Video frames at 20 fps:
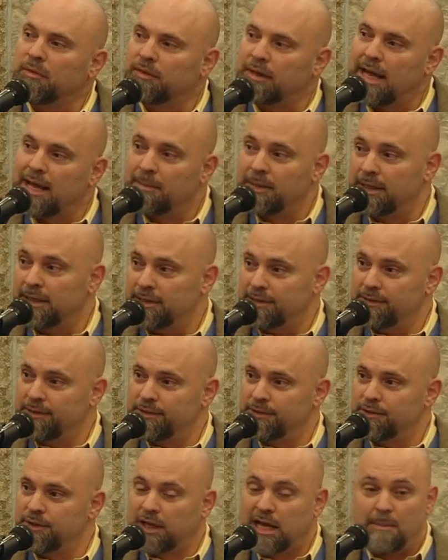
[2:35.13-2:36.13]
of
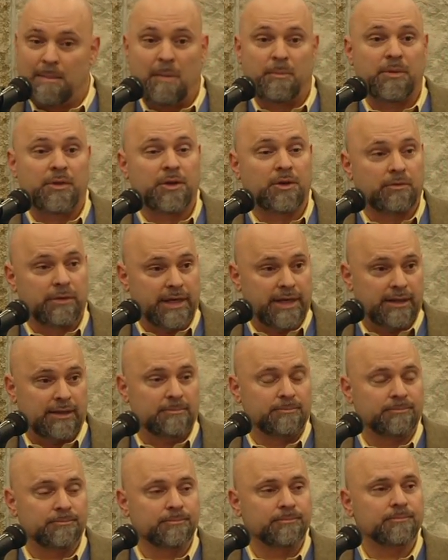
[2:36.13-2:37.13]
lobbyists to come up with a
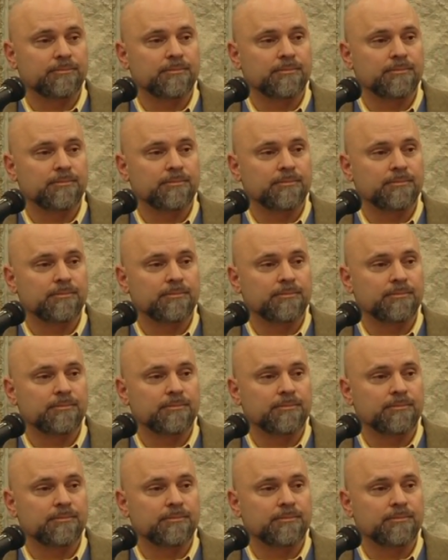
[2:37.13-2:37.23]
curriculum?